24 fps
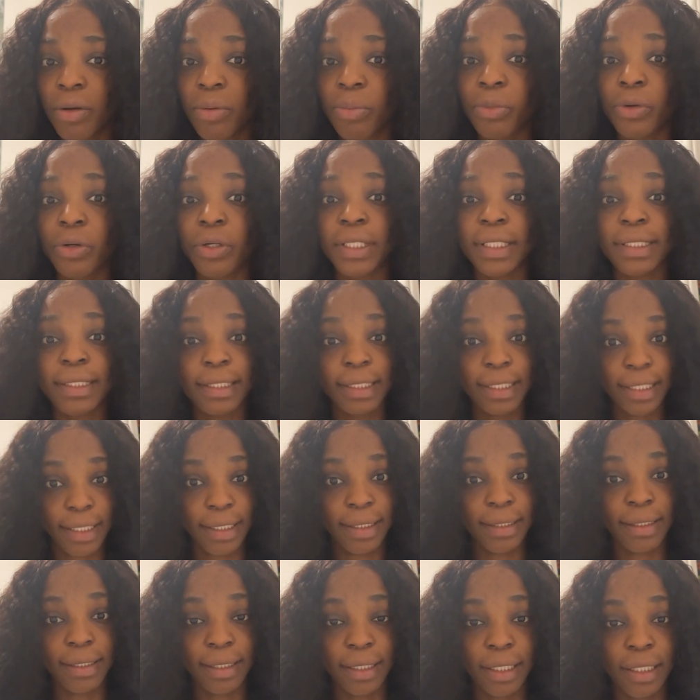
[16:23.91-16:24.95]
but it's
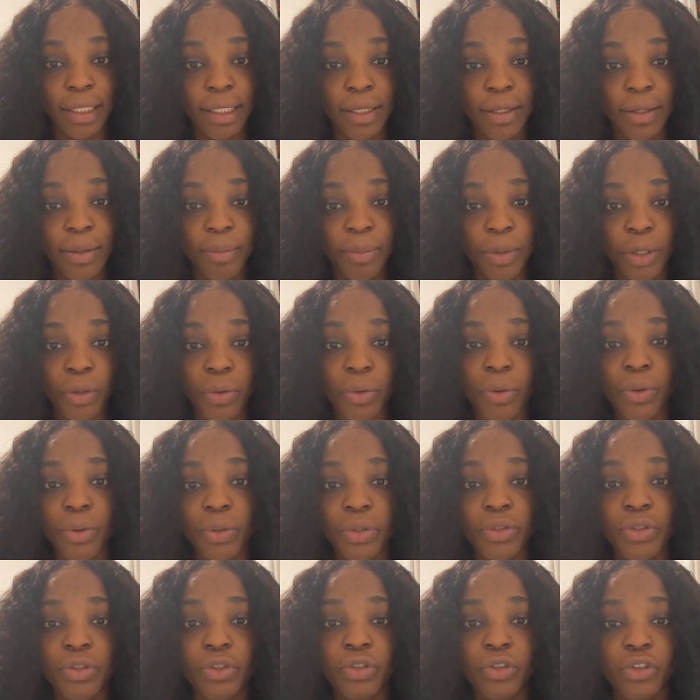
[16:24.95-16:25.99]
easy
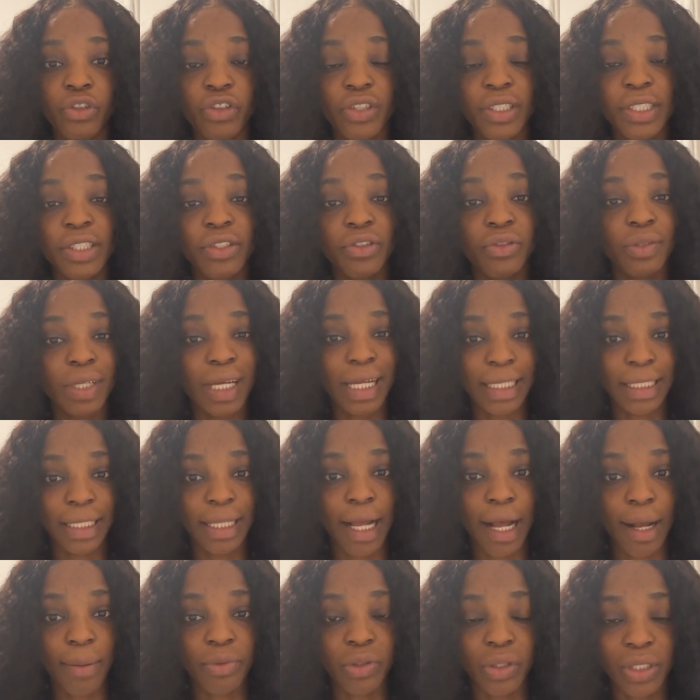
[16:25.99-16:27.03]
because you just need to
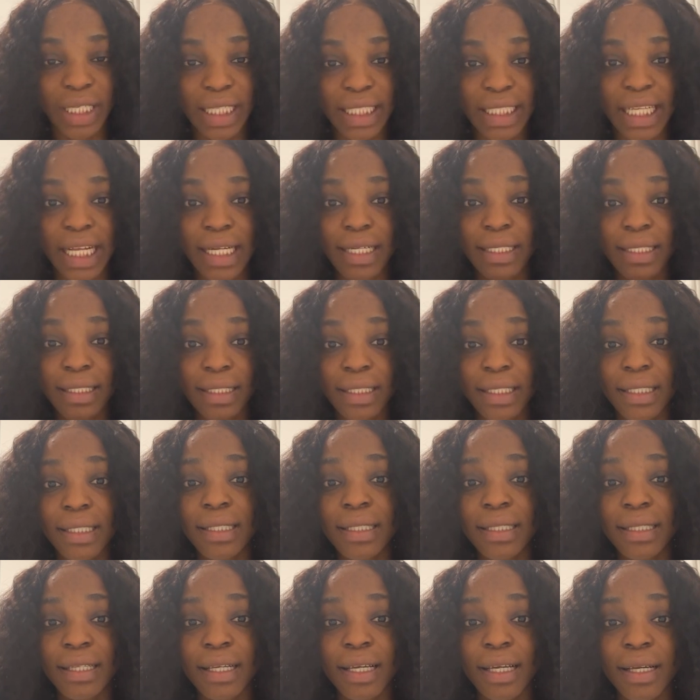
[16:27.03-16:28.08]
adapt, understand the
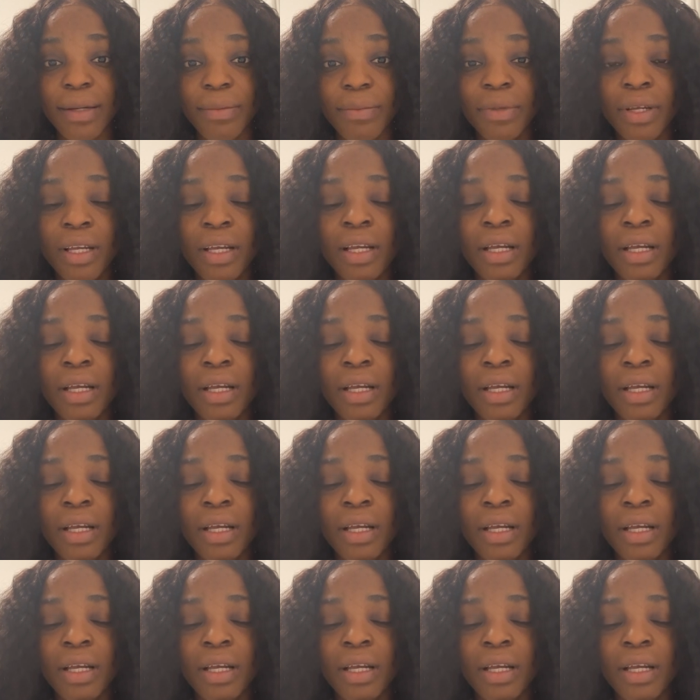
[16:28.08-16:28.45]
system,